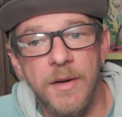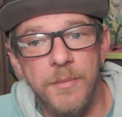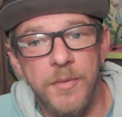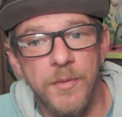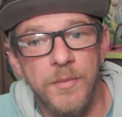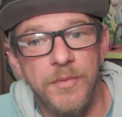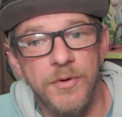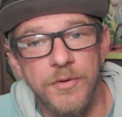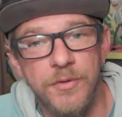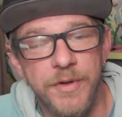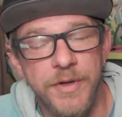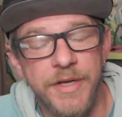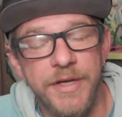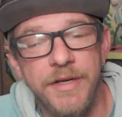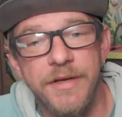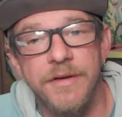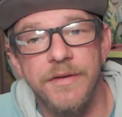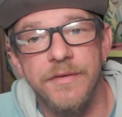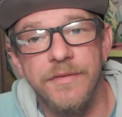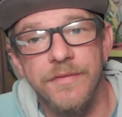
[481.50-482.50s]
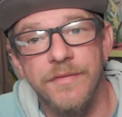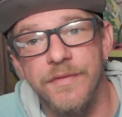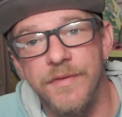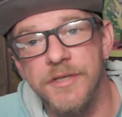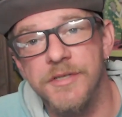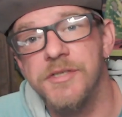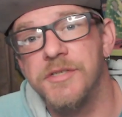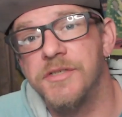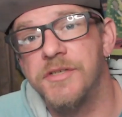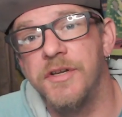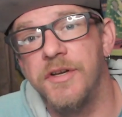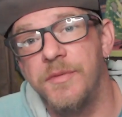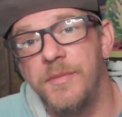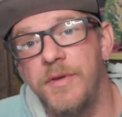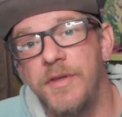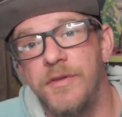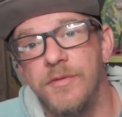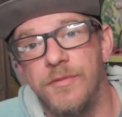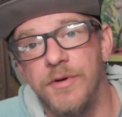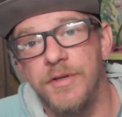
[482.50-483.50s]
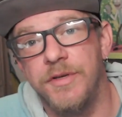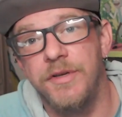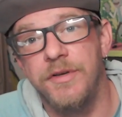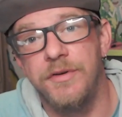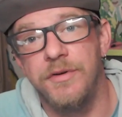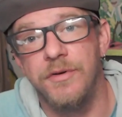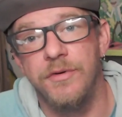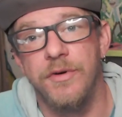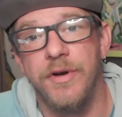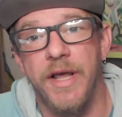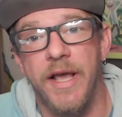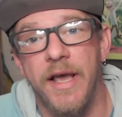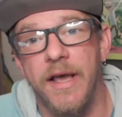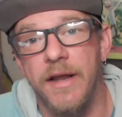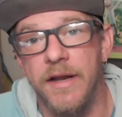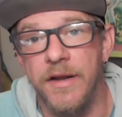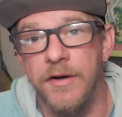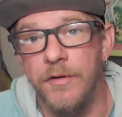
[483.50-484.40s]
up a buoy, this is going to be the one you do it at,